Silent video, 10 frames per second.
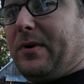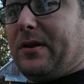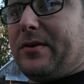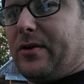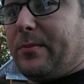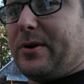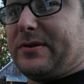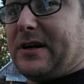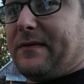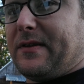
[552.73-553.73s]
one of the
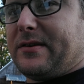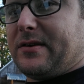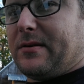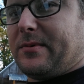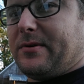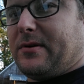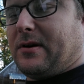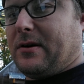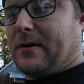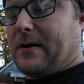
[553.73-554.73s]
terminals off of the terminal,
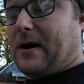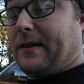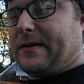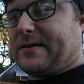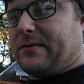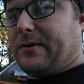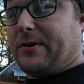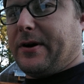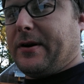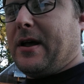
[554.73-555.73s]
or on the
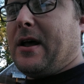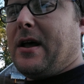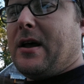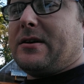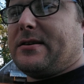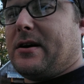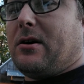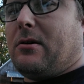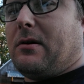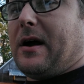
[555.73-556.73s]
solenoid.
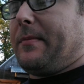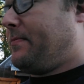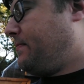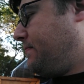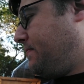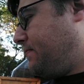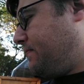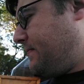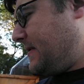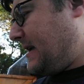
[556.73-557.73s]
So I
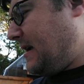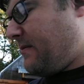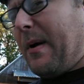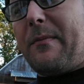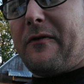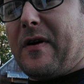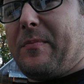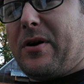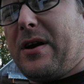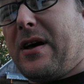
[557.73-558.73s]
can't remember if I
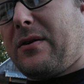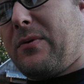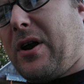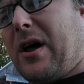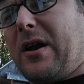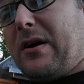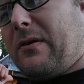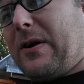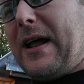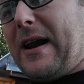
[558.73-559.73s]
put another one on it
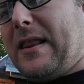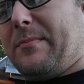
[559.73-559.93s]
or I got it